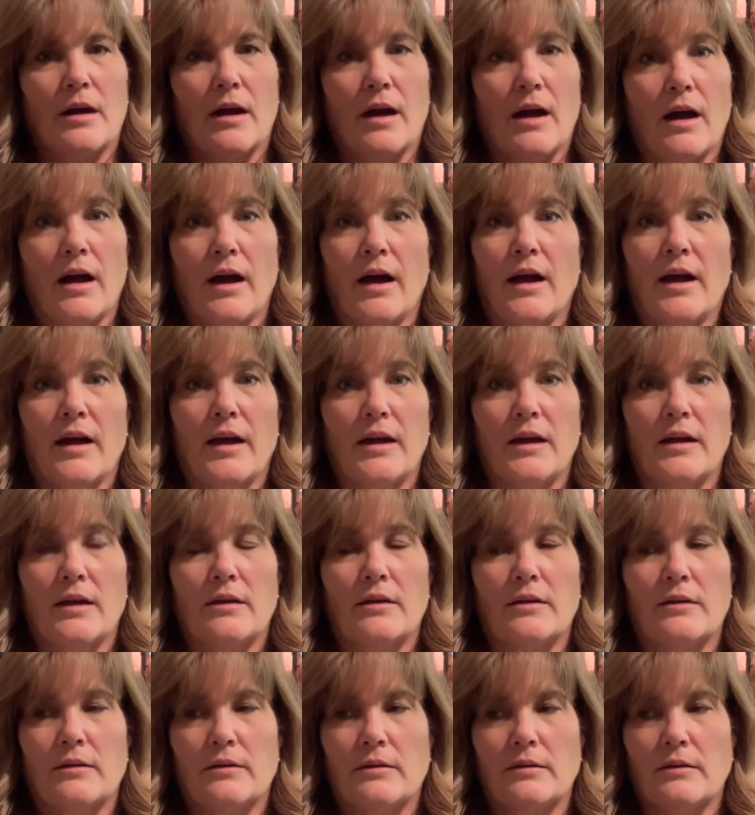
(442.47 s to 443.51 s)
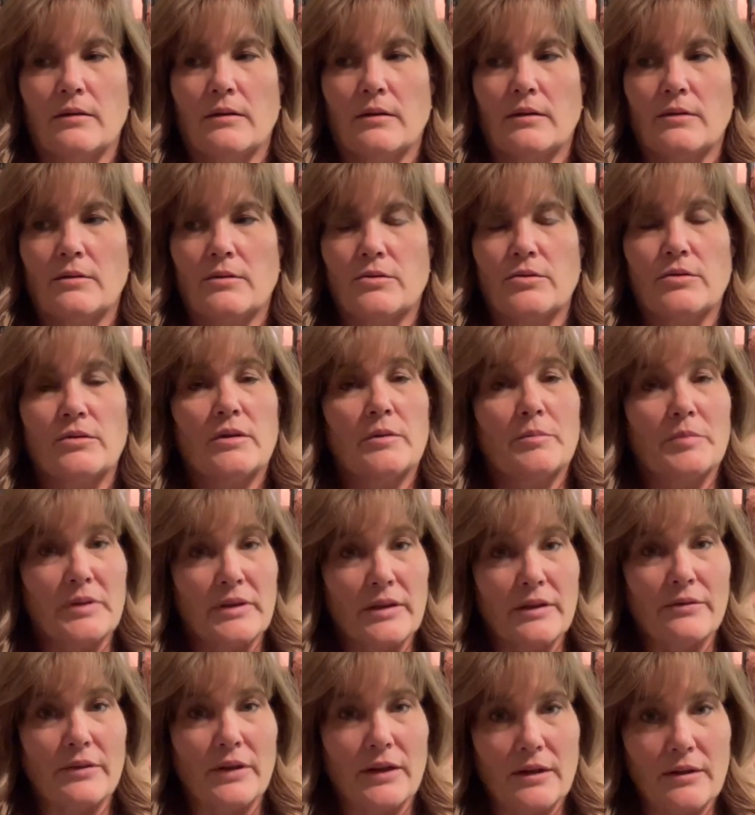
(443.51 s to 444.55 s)
I truly
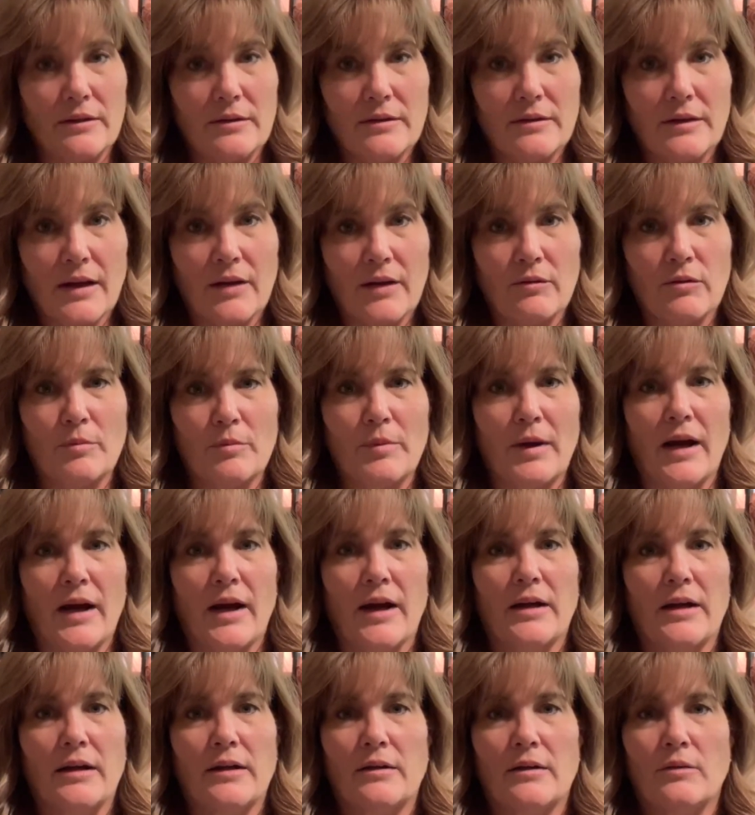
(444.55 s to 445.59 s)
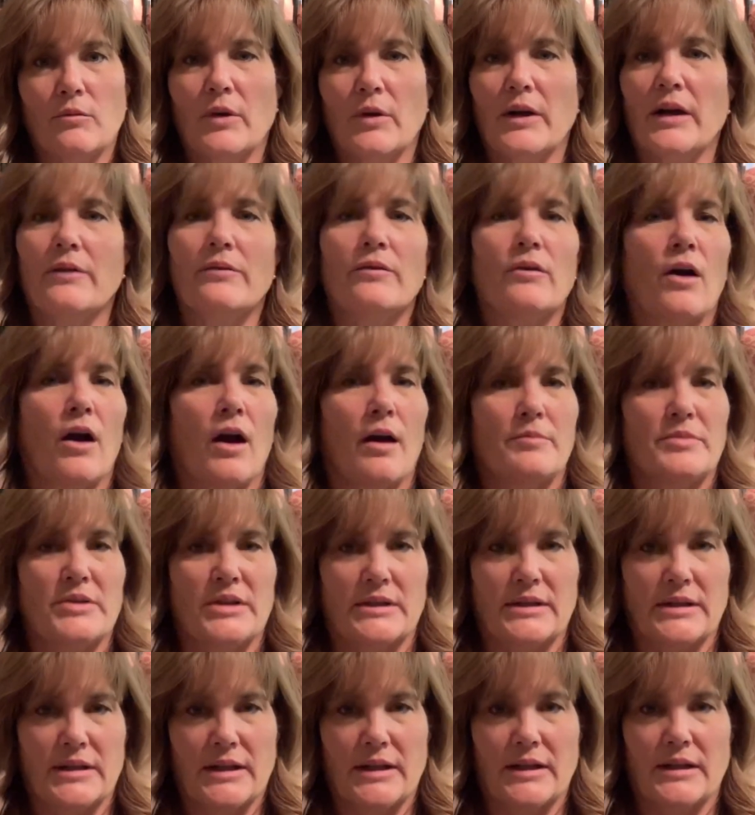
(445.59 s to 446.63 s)
believe in. I will buy whatever
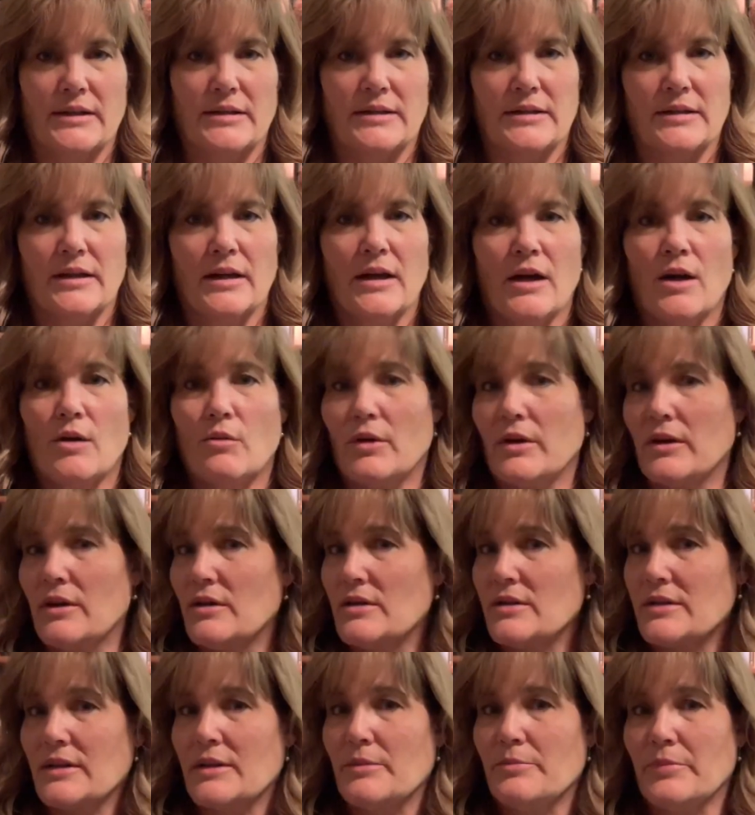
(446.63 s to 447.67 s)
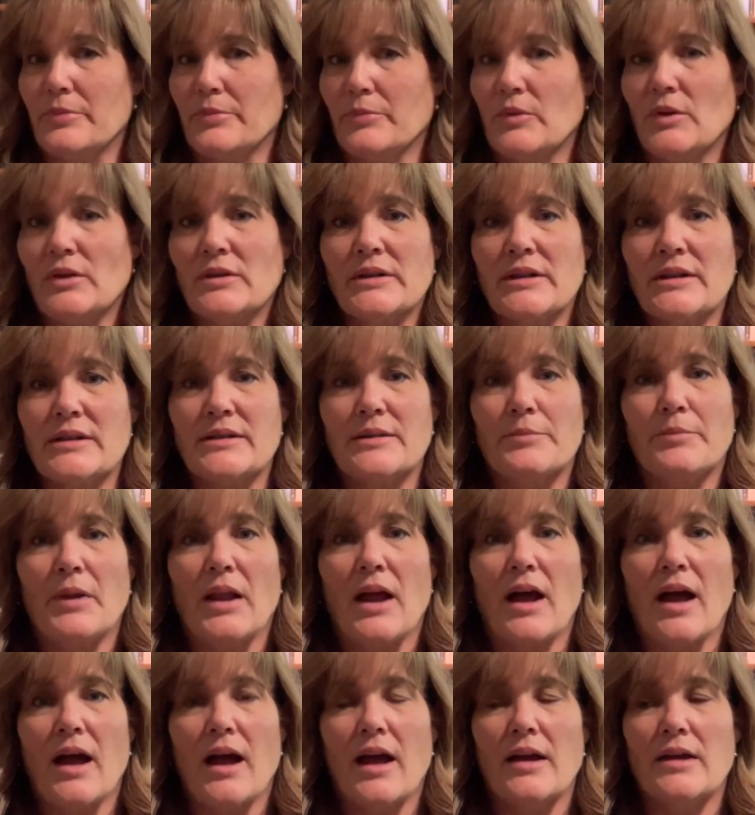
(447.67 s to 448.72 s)
object it is, whether it's quilting
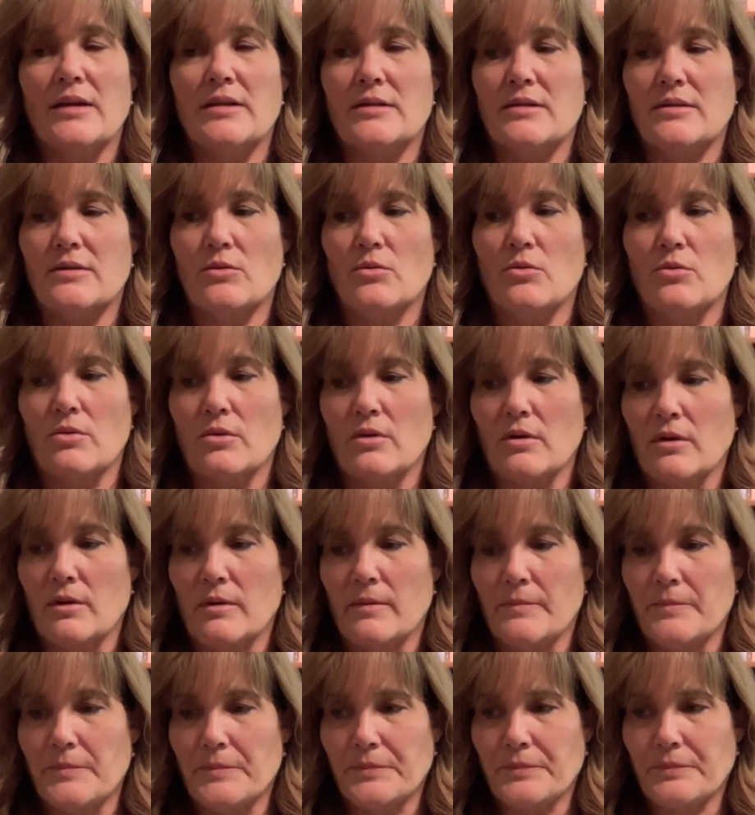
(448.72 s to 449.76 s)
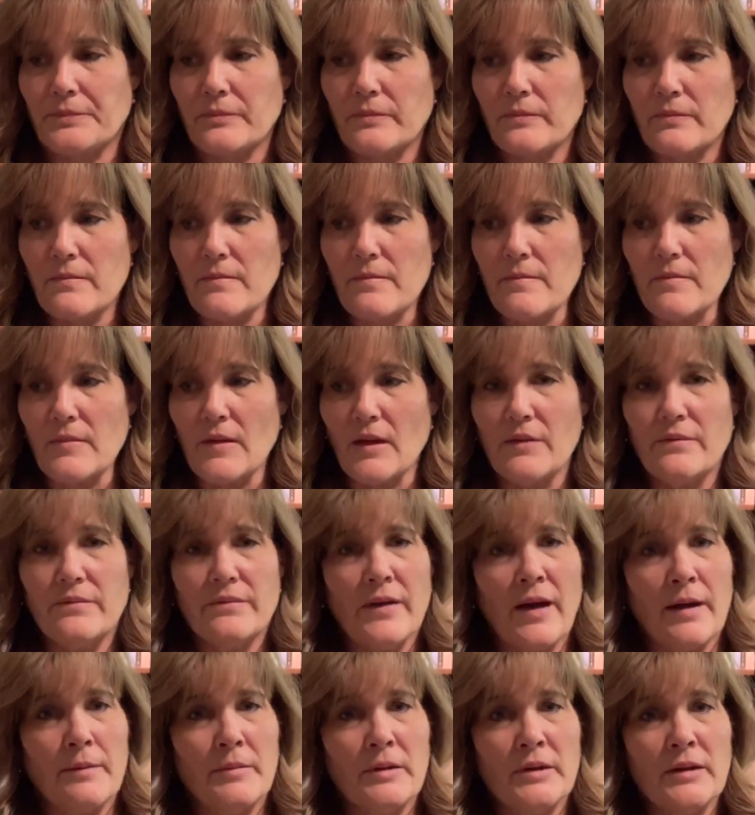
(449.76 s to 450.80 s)
supplies or
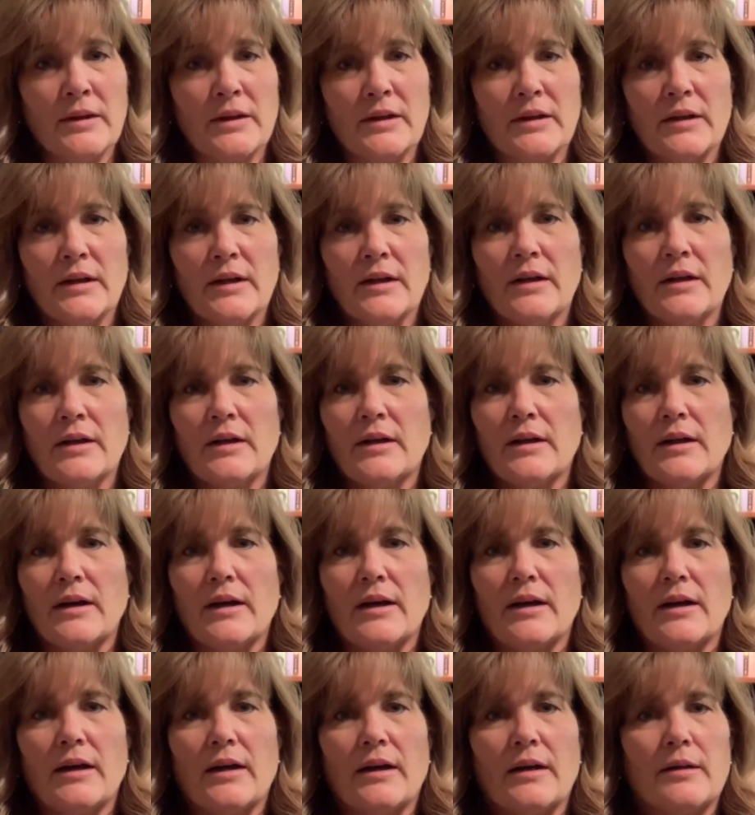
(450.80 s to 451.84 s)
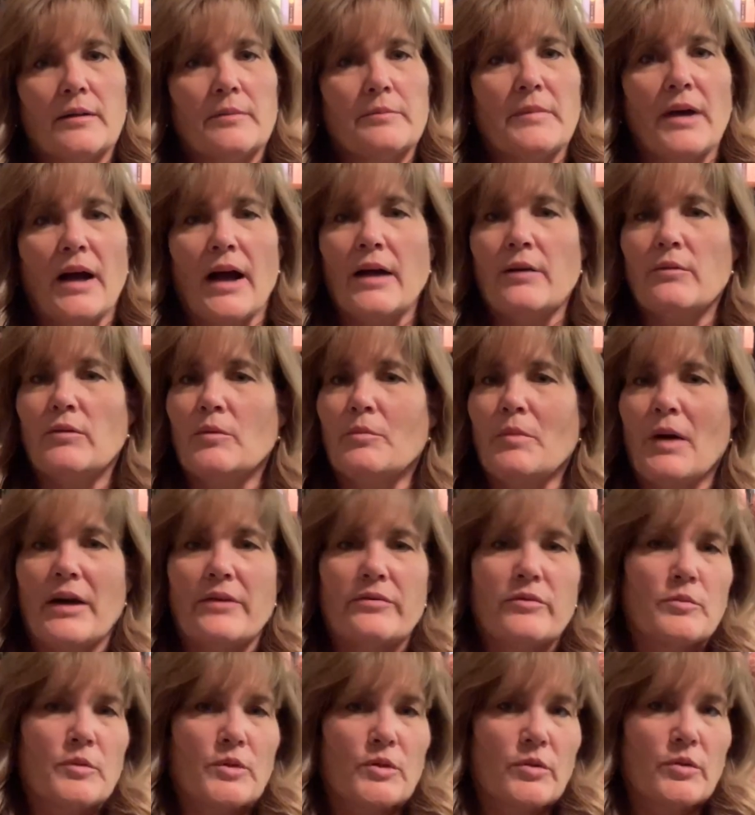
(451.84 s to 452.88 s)
fabric. I will buy
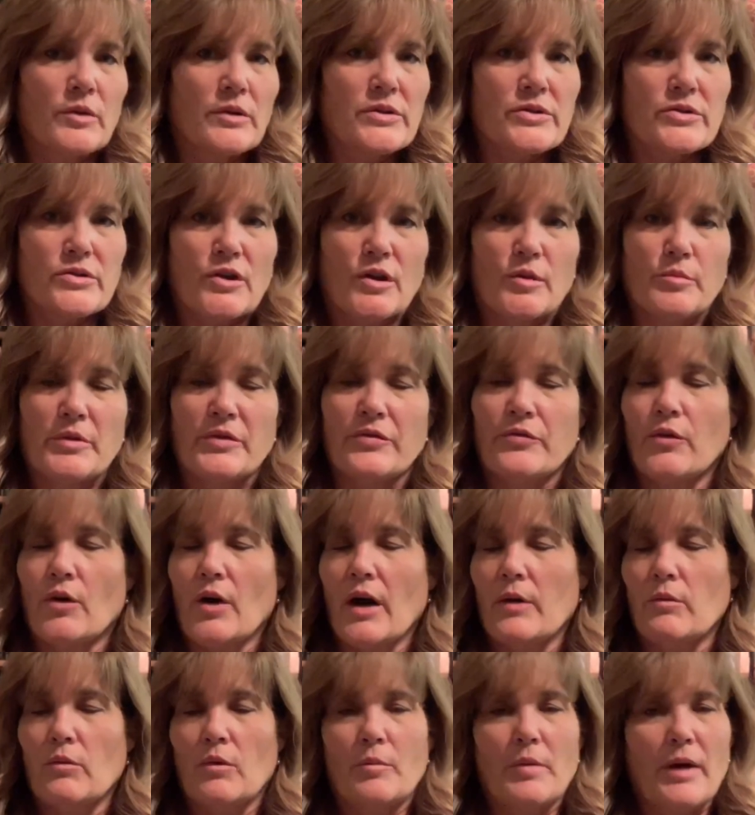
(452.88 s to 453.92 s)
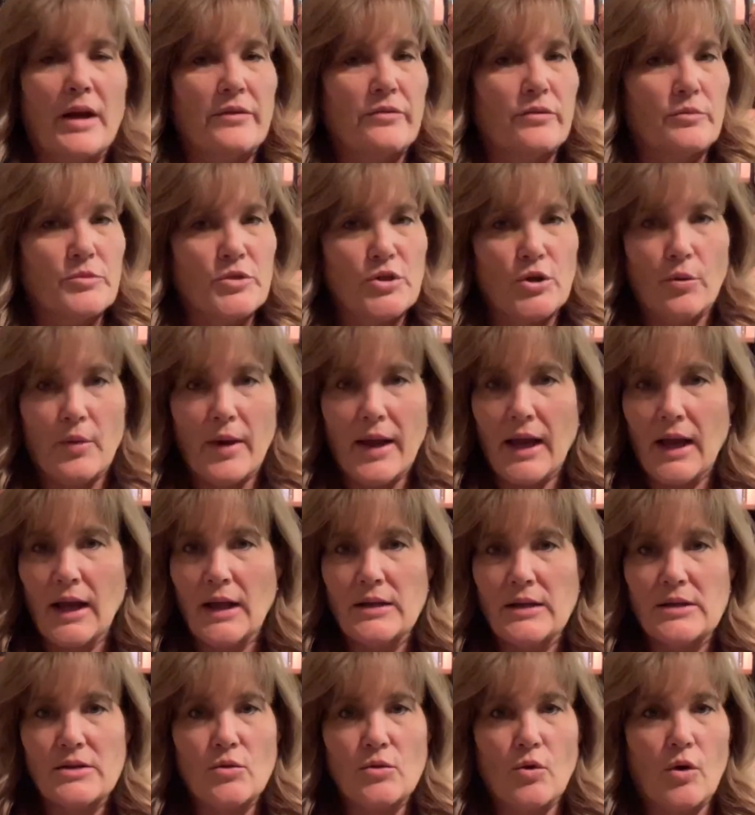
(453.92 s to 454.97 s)
from a quilt store before I will buy from
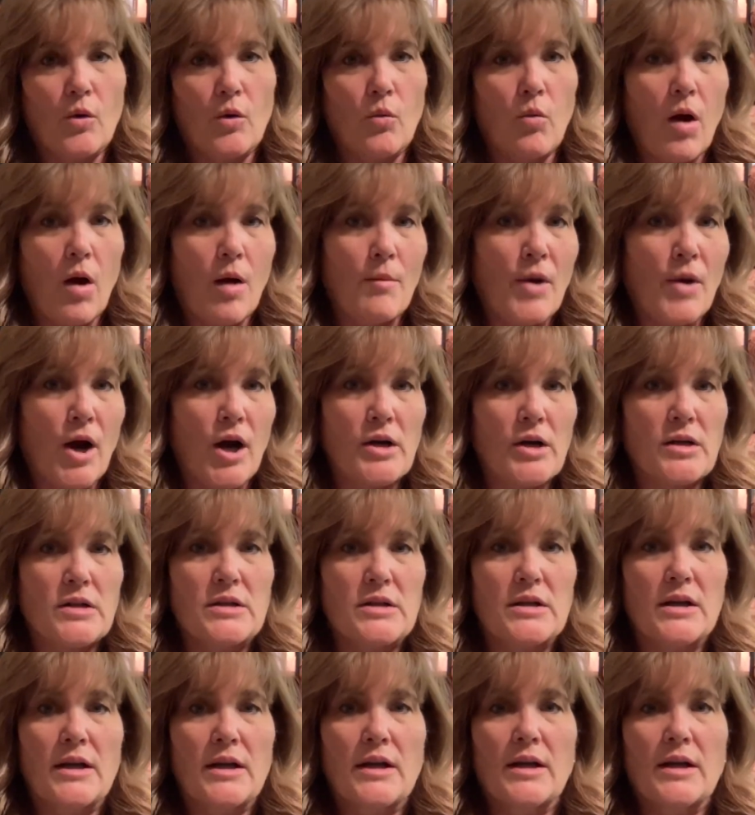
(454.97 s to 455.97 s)
Joann's or Walmart.